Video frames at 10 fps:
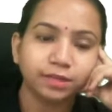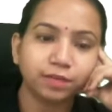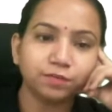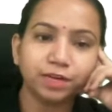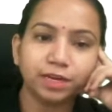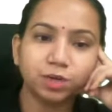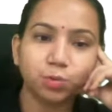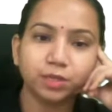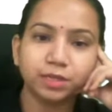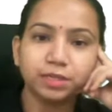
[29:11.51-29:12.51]
Can we
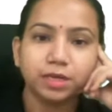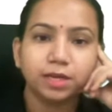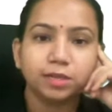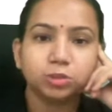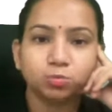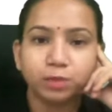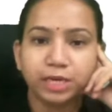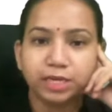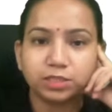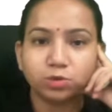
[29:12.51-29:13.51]
relate with it? So PA
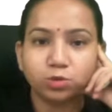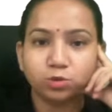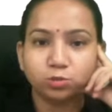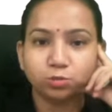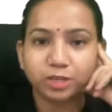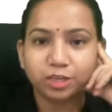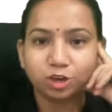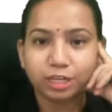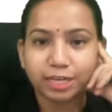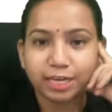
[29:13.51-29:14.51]
is equal to P
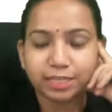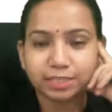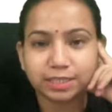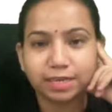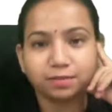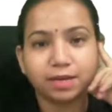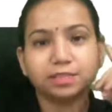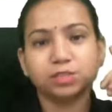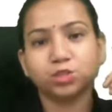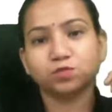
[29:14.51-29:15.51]
naught A XA,
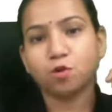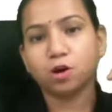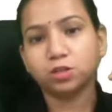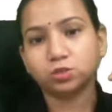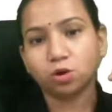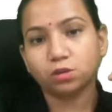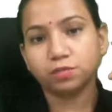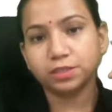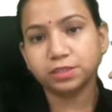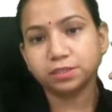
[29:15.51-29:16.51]
and this is for
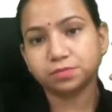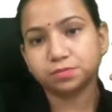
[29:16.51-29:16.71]
solvent.